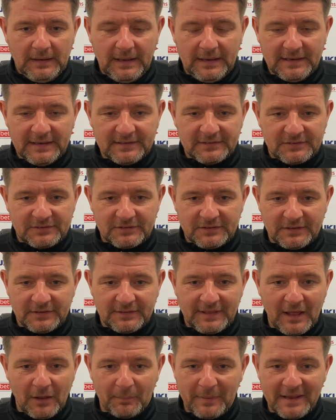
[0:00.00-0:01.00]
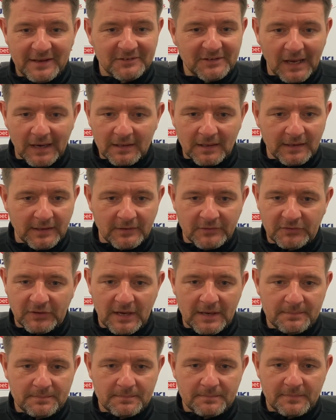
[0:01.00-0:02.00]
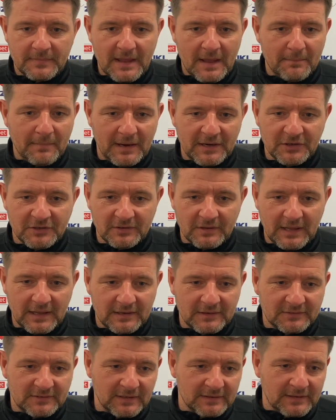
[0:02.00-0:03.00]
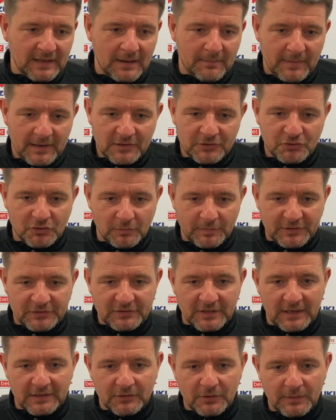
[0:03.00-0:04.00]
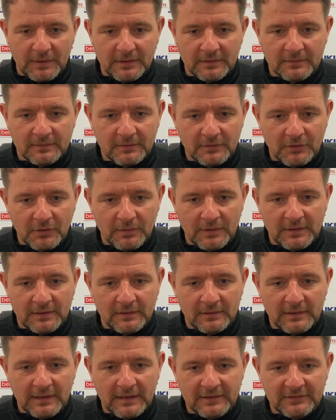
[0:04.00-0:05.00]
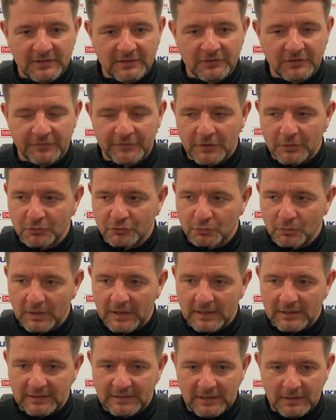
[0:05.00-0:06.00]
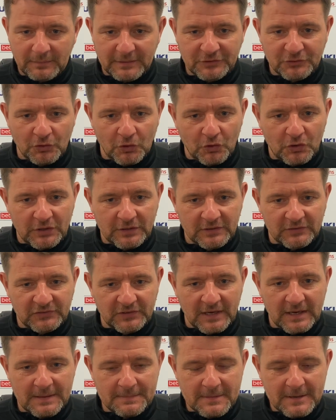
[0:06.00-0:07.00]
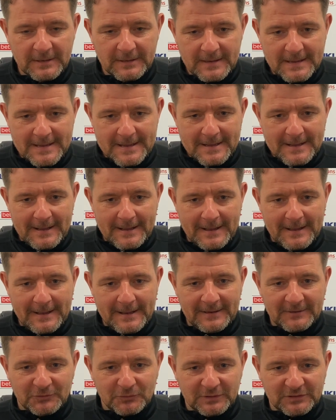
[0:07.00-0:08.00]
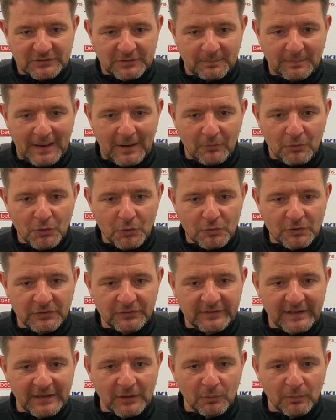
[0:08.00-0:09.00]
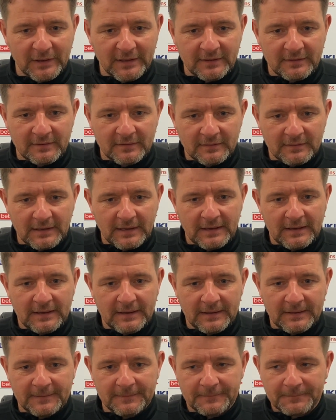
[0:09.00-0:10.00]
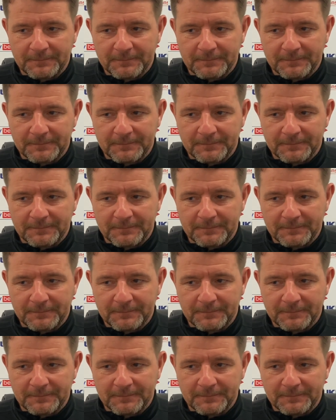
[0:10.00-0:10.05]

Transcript: and it's they'll be exactly the same. Their manager, like I said, their manager will be sat doing doing his interview as well, and he'll be talking the same. Uh, so it's about who can deal with uh,